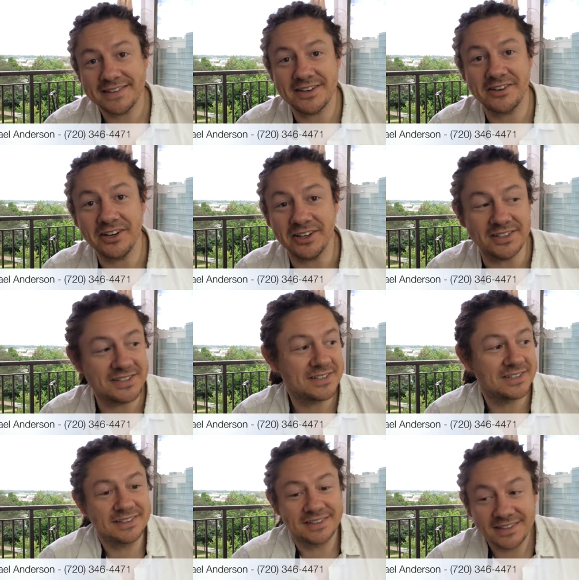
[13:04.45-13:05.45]
So, girls,
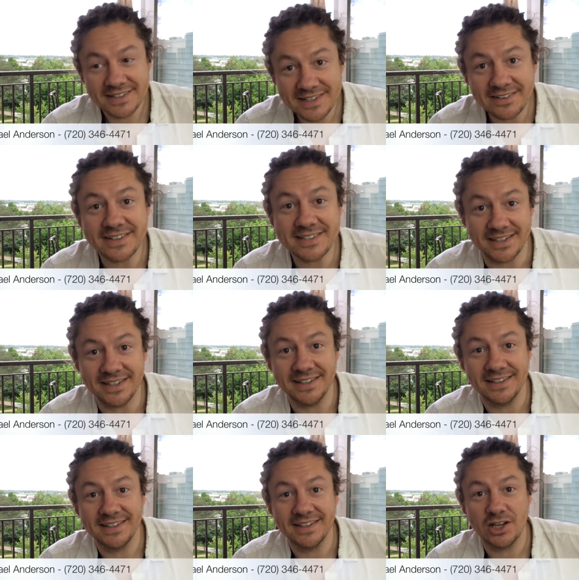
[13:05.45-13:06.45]
seriously,
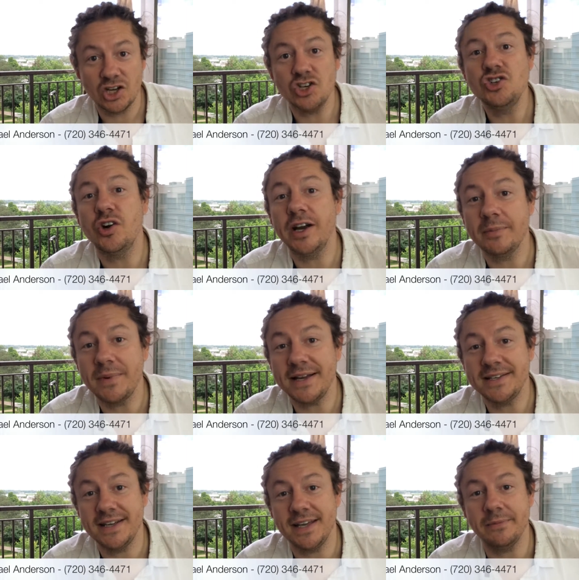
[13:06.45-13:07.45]
join
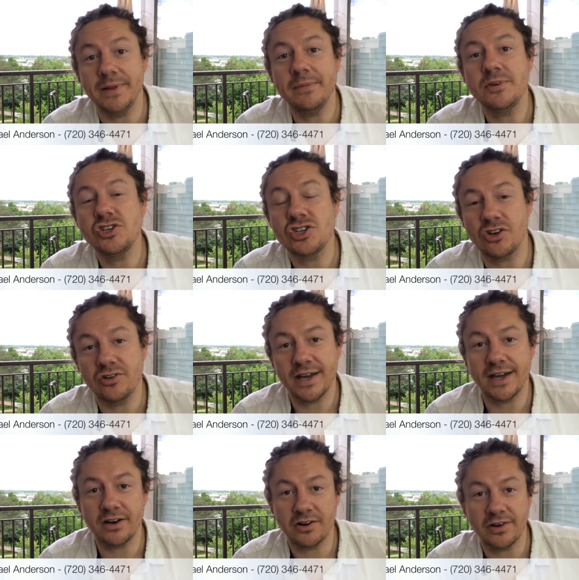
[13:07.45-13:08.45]
my team. Let me show you
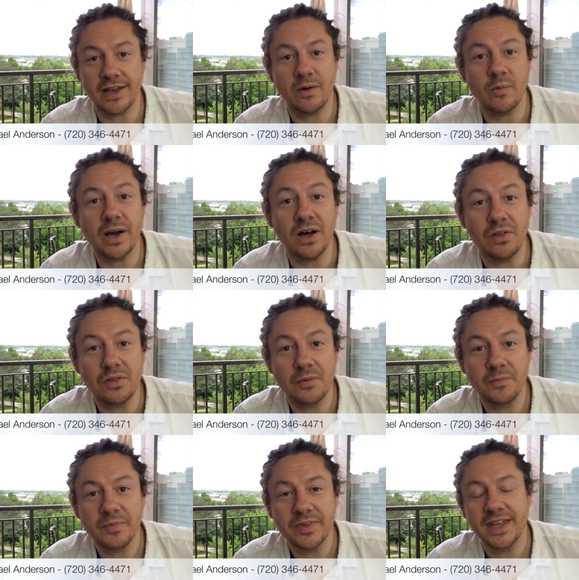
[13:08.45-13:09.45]
how to create wealth.
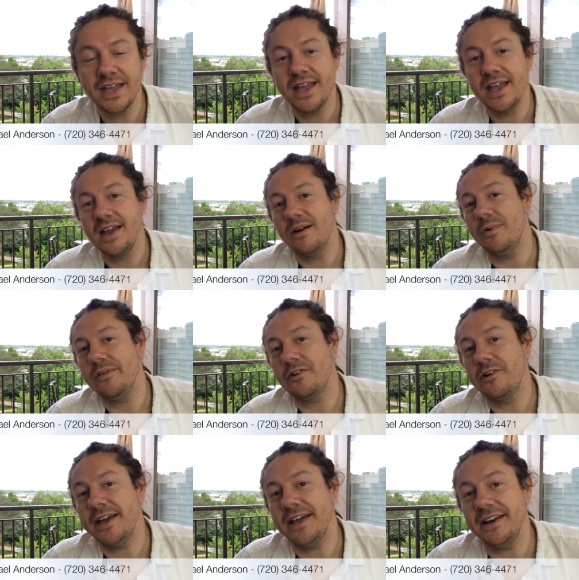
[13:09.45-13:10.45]
We've
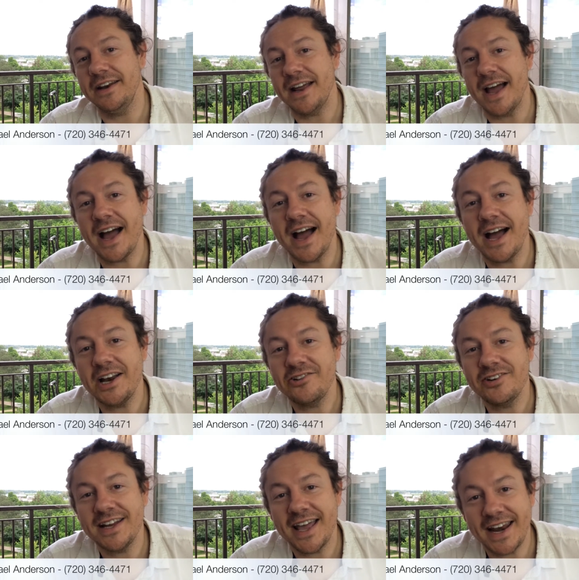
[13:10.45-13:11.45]
created
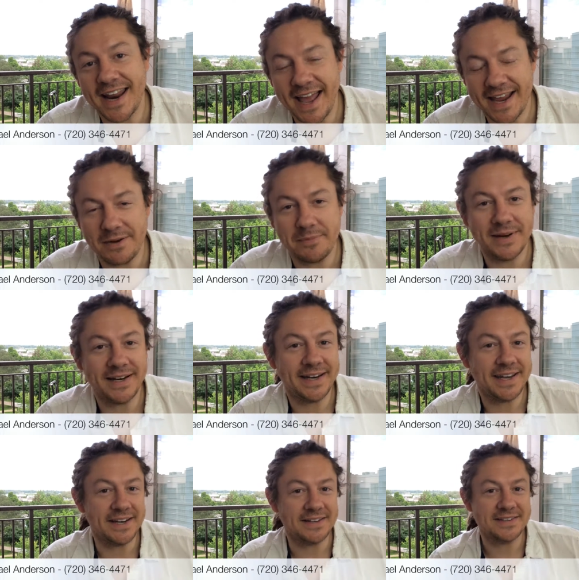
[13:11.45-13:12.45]
108
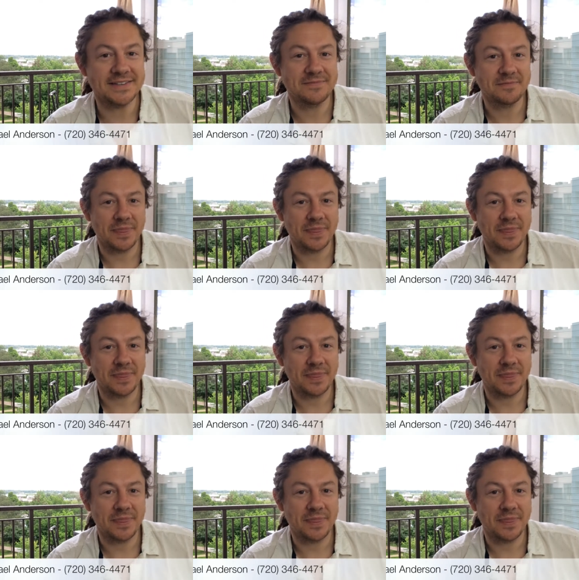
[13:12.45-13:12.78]
millionaires.